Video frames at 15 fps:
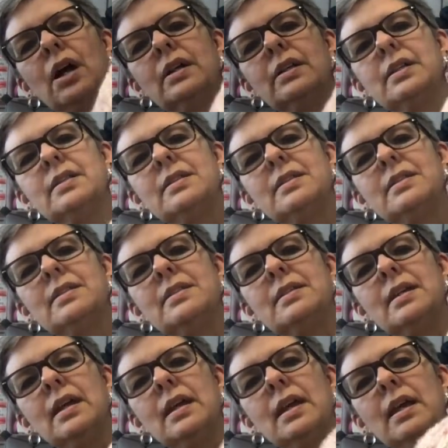to
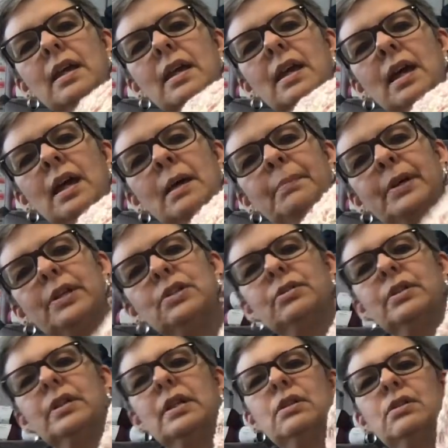see, but you